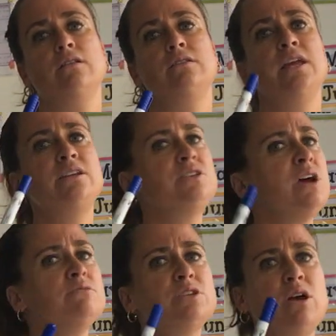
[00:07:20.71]
they
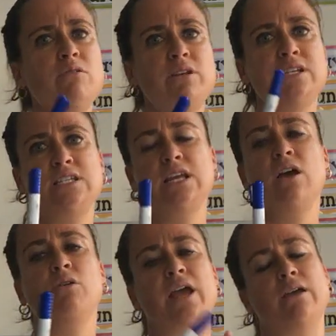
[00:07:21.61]
don't only see,
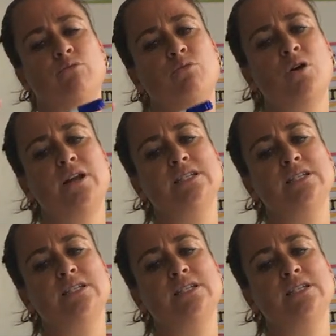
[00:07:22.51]
okay, what